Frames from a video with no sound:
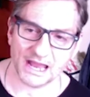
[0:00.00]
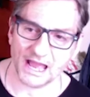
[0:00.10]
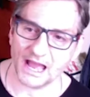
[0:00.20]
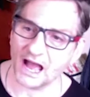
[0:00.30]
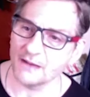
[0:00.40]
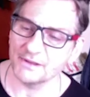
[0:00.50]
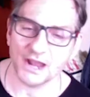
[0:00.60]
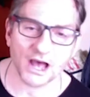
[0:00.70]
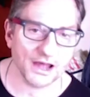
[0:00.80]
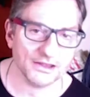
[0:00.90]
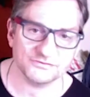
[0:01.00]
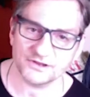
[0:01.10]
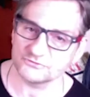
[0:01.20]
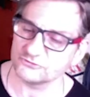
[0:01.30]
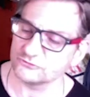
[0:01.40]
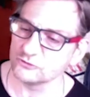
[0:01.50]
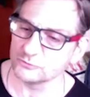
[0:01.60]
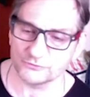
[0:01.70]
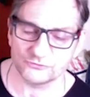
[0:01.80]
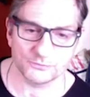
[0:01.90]
I'm a
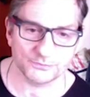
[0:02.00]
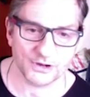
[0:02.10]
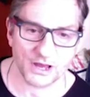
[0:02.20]
super, super